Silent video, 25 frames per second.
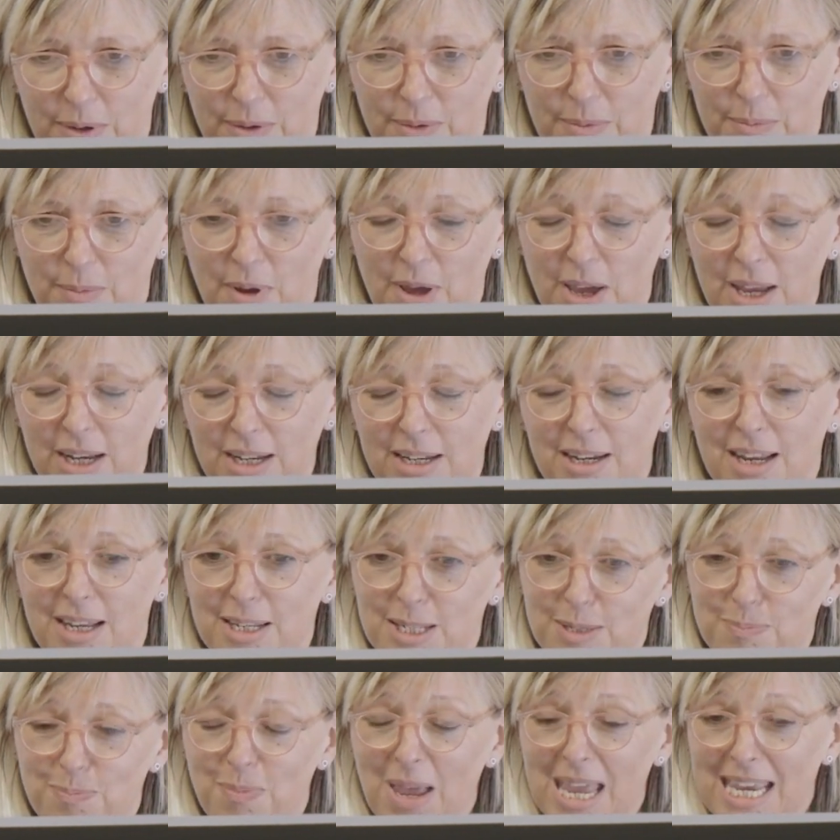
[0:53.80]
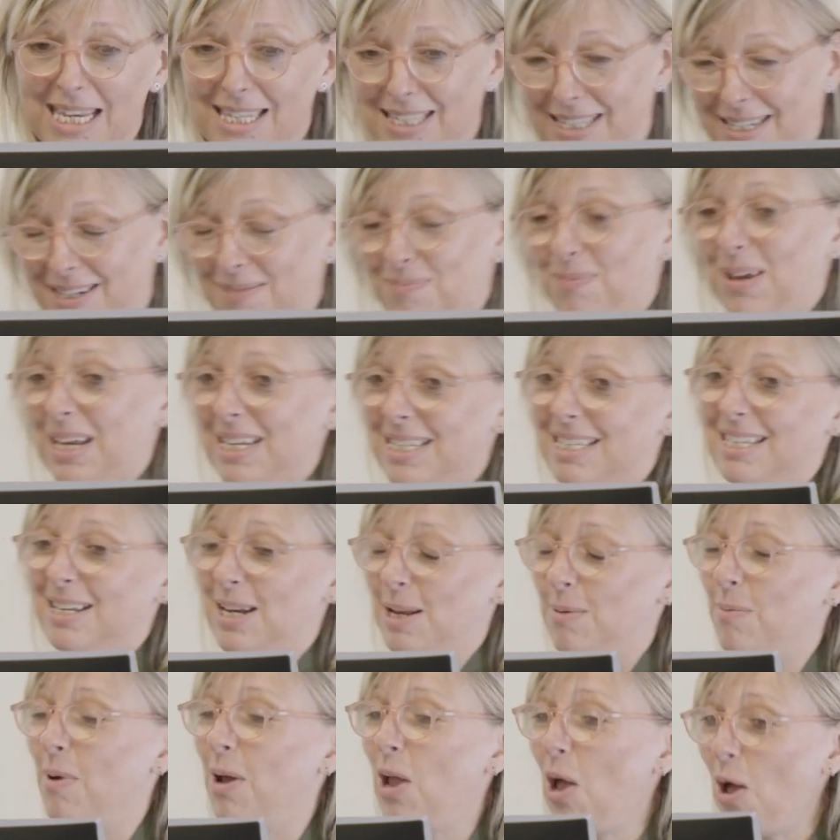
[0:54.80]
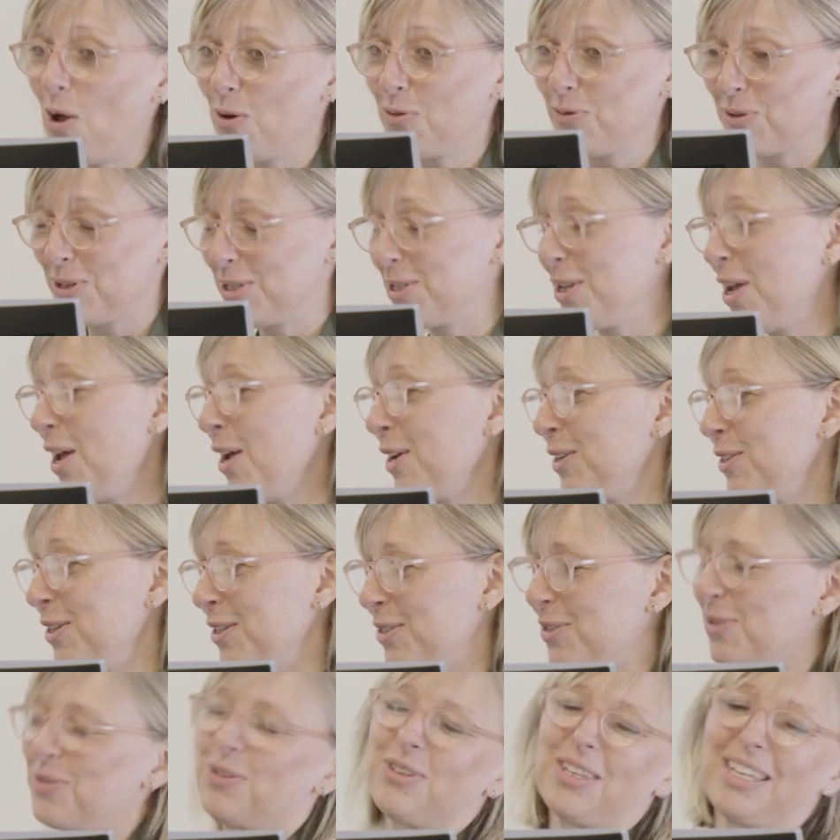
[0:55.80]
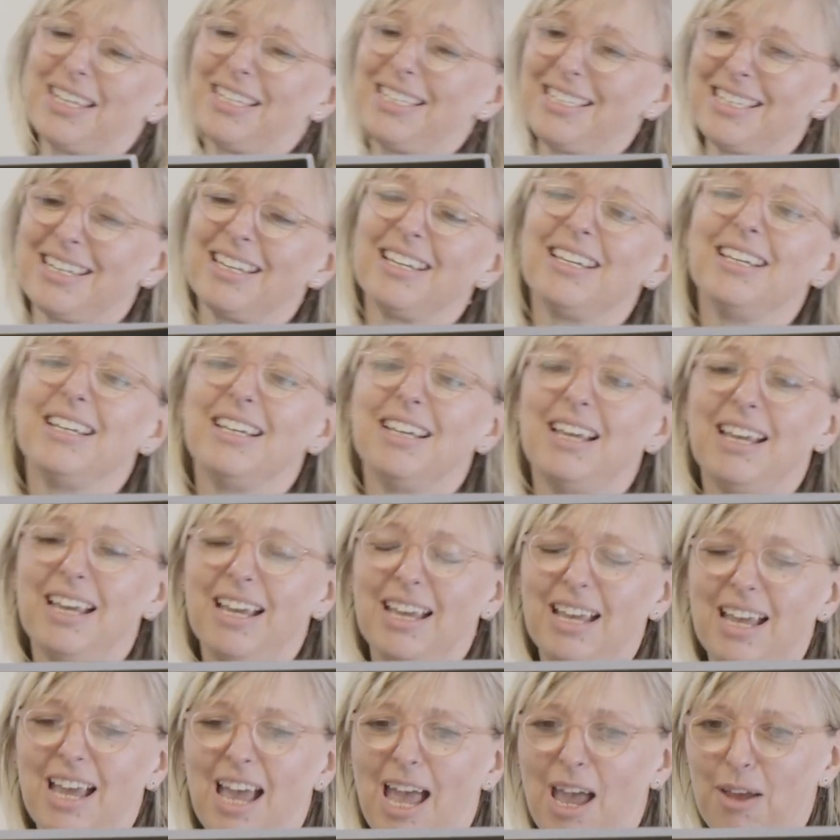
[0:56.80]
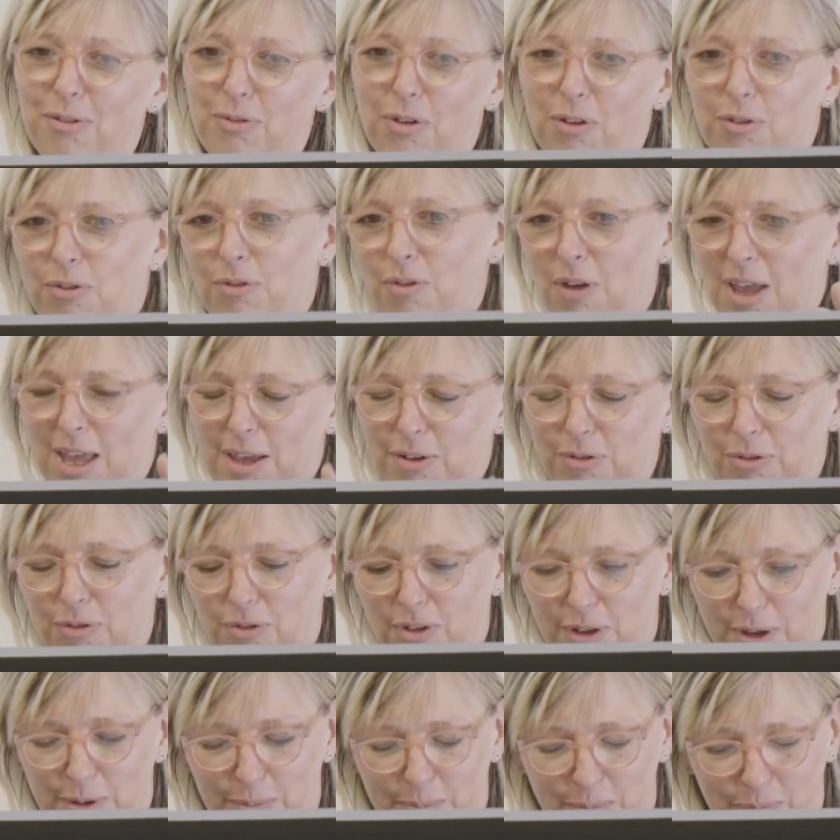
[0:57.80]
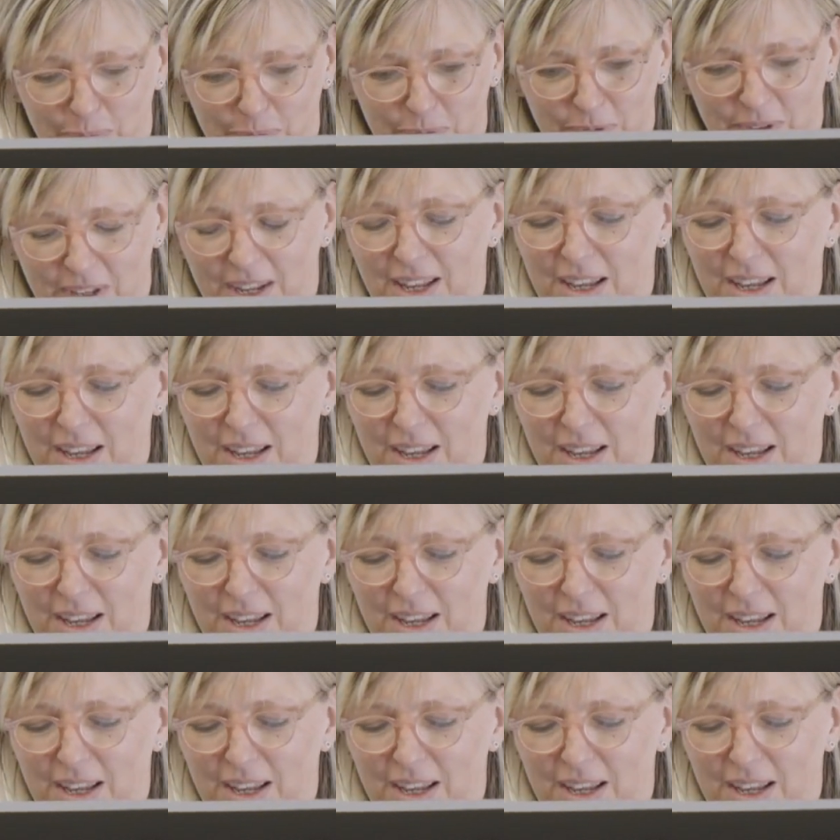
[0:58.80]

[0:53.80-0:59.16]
mine is basically my whole research is on this FFF